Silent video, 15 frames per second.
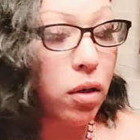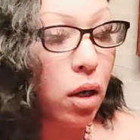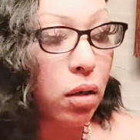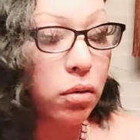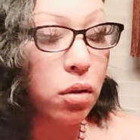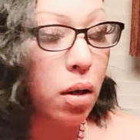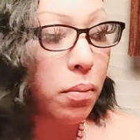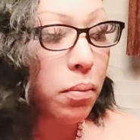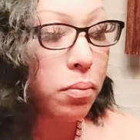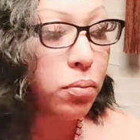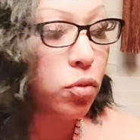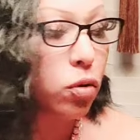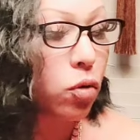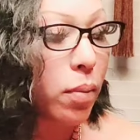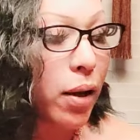I don't know. I'm going to
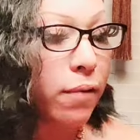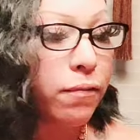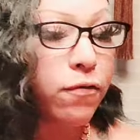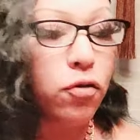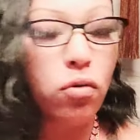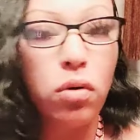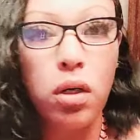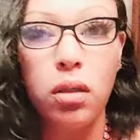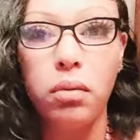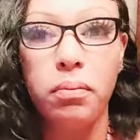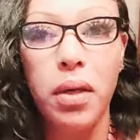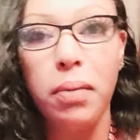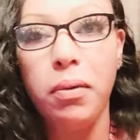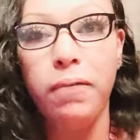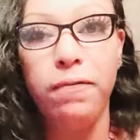do about four,
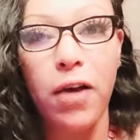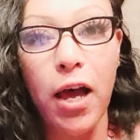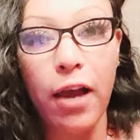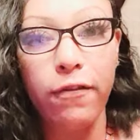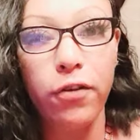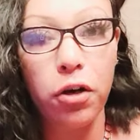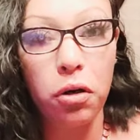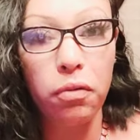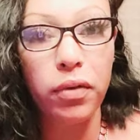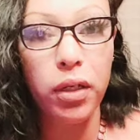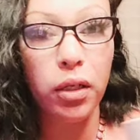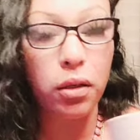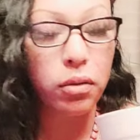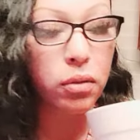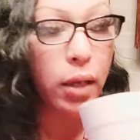maybe five Virgo
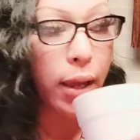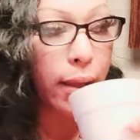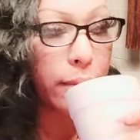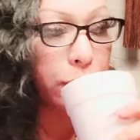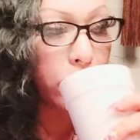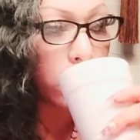videos, okay?